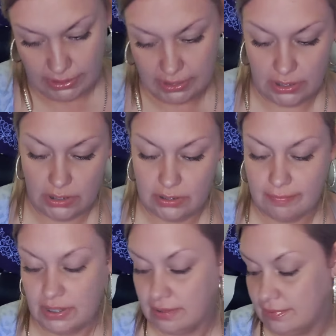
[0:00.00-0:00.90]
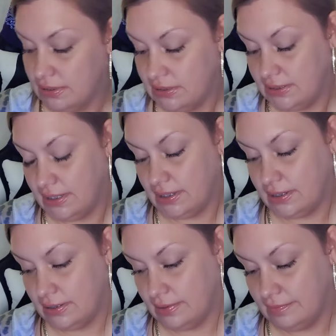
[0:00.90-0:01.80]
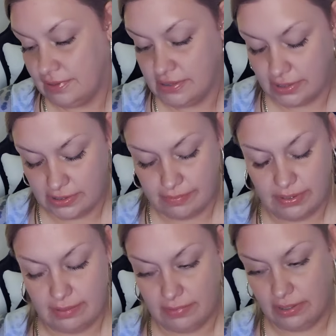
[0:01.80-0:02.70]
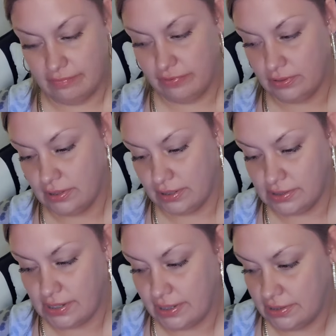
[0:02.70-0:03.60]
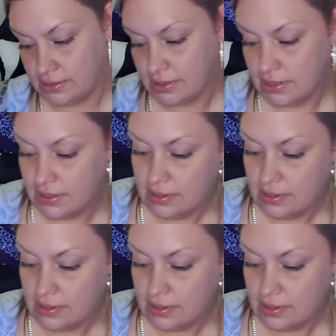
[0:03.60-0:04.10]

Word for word: Player on the bottom of the deck. This card's been coming out for a lot of signs,